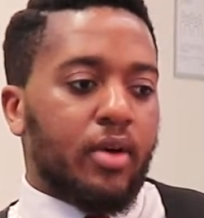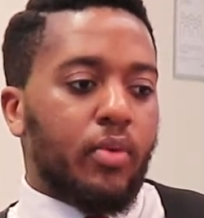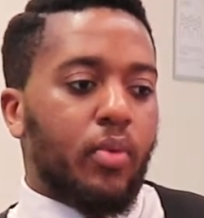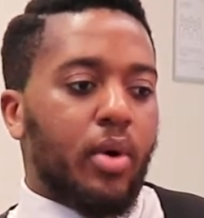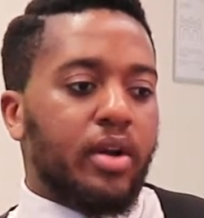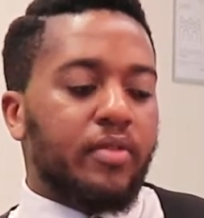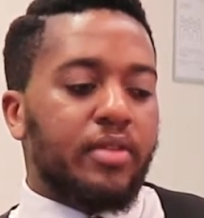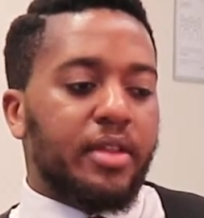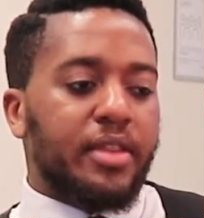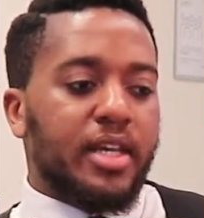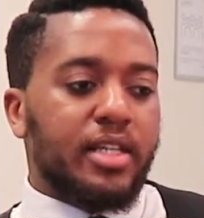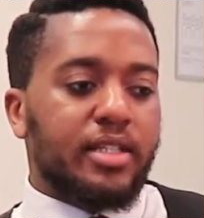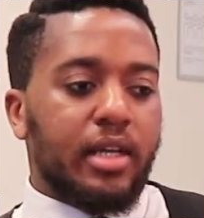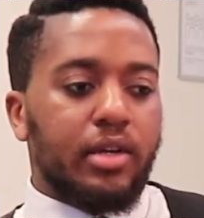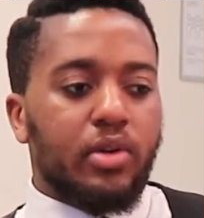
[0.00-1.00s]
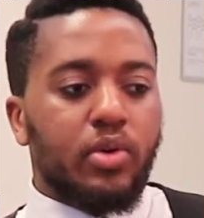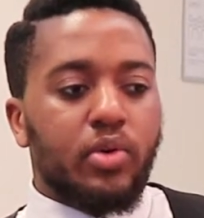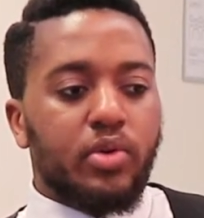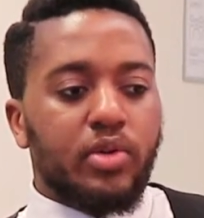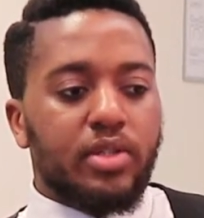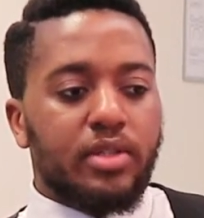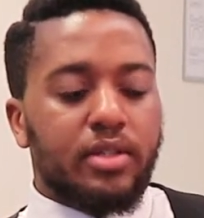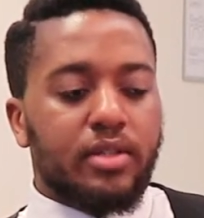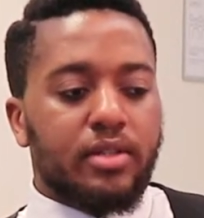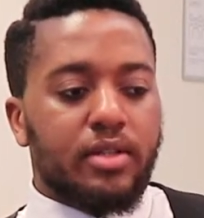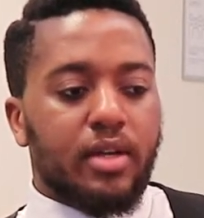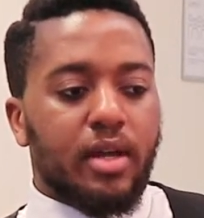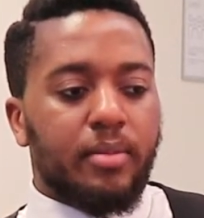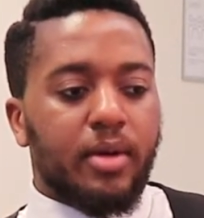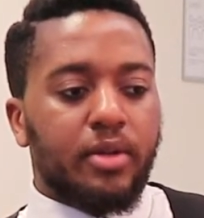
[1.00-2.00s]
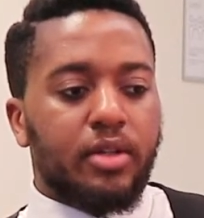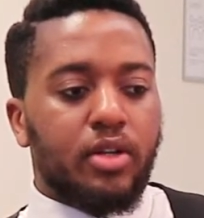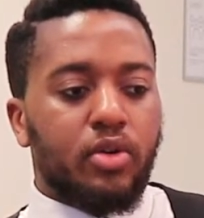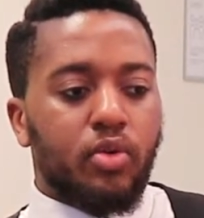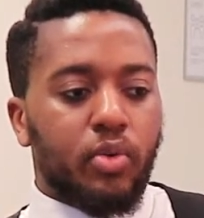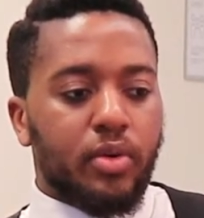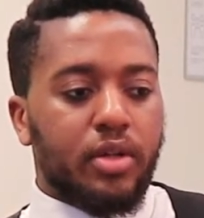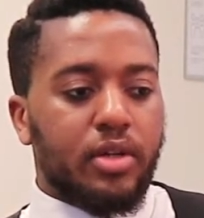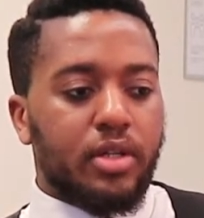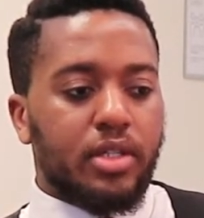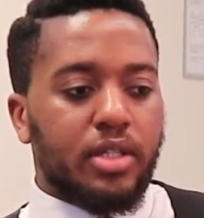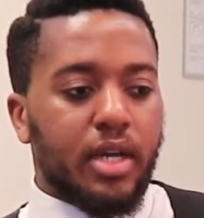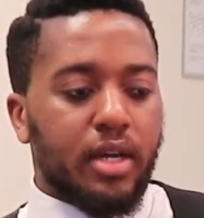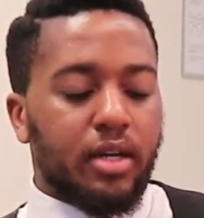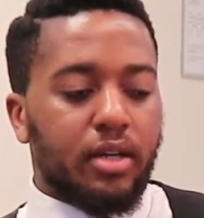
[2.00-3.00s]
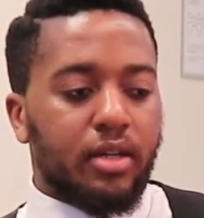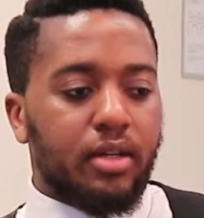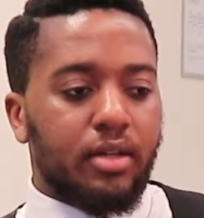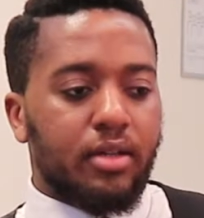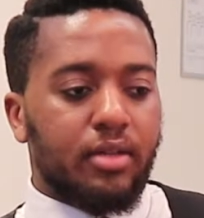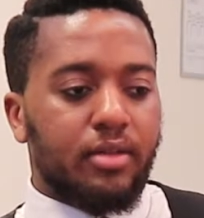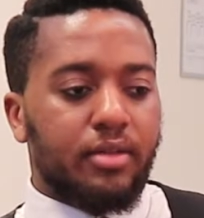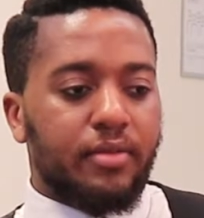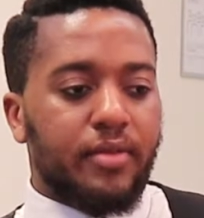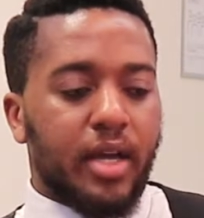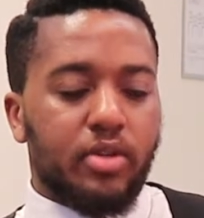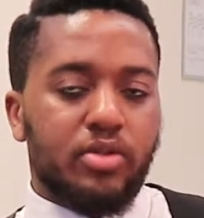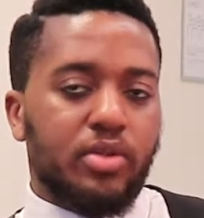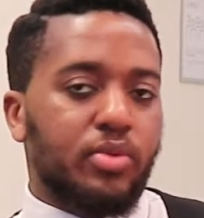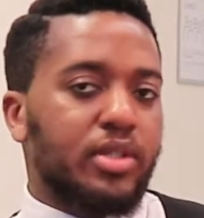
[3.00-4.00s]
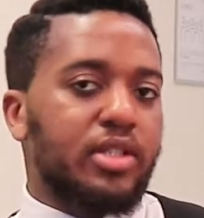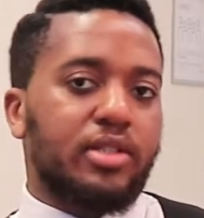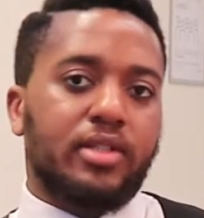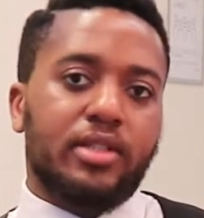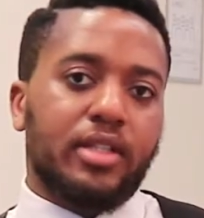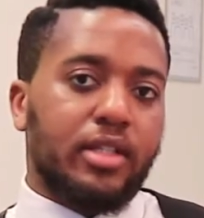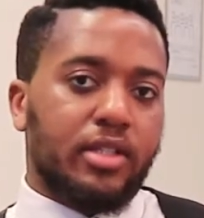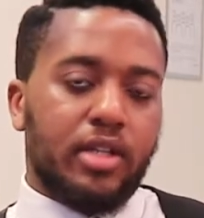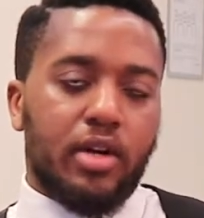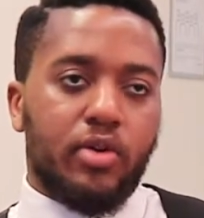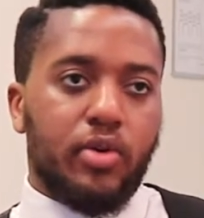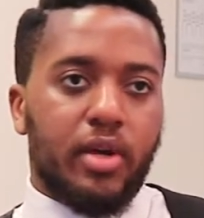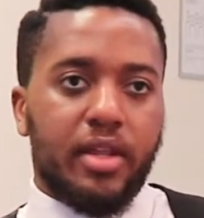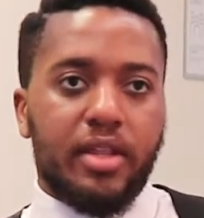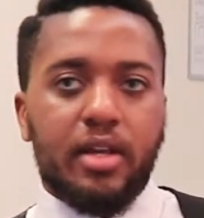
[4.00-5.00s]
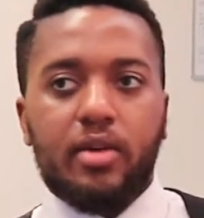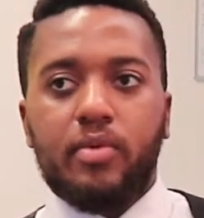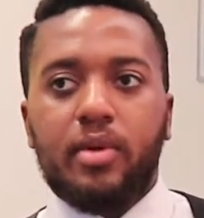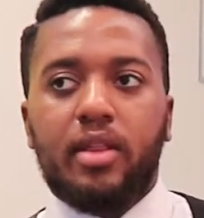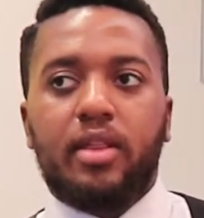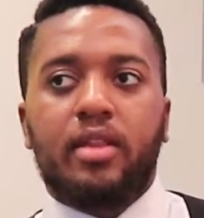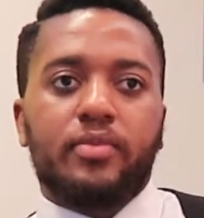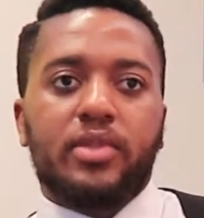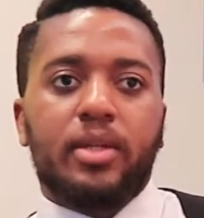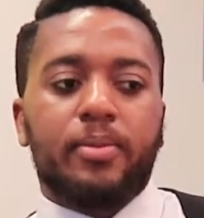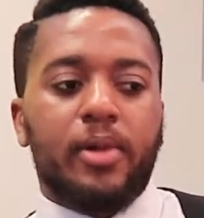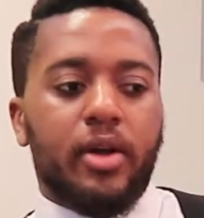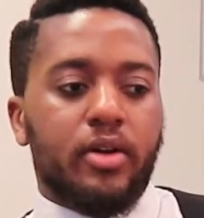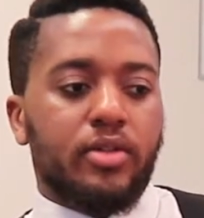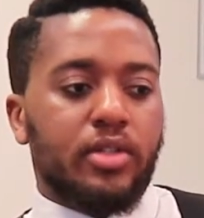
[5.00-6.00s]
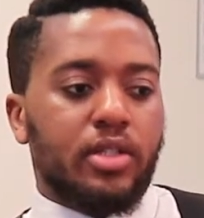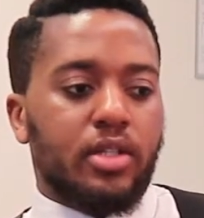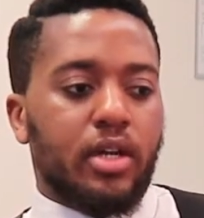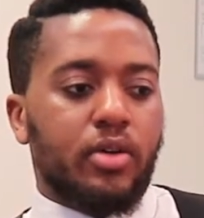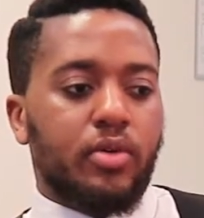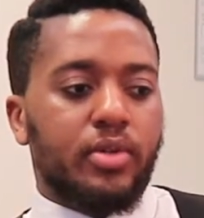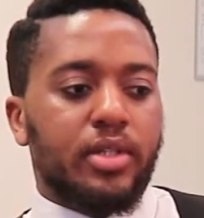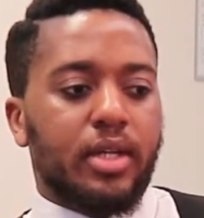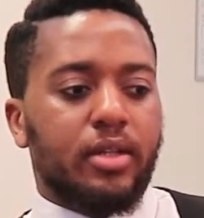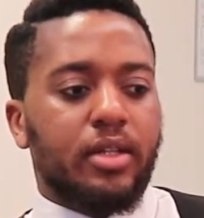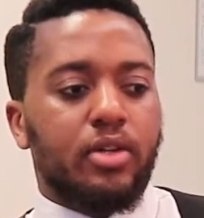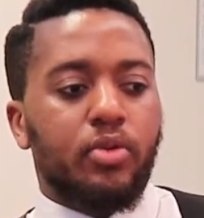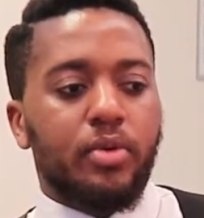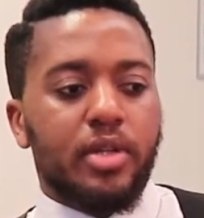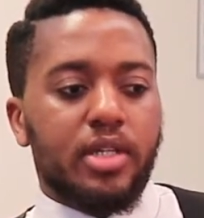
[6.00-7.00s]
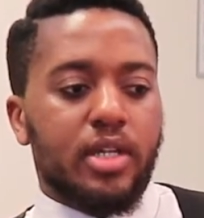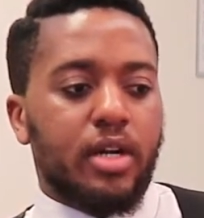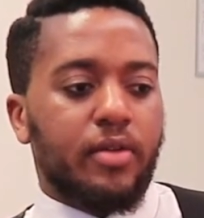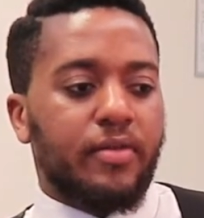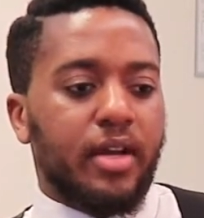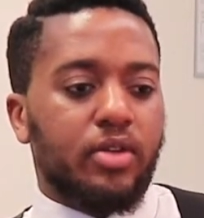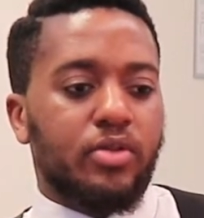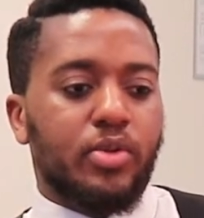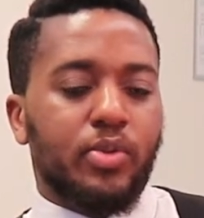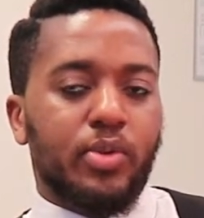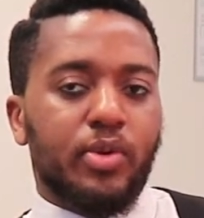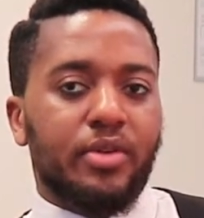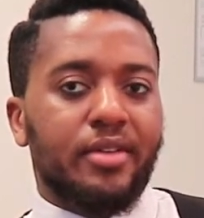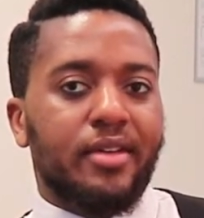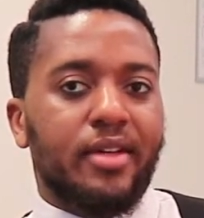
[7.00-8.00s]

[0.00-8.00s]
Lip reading: One of the things I noticed about the northern China factories, which is just in general, I think, with suppliers in general, is like the northern China factories were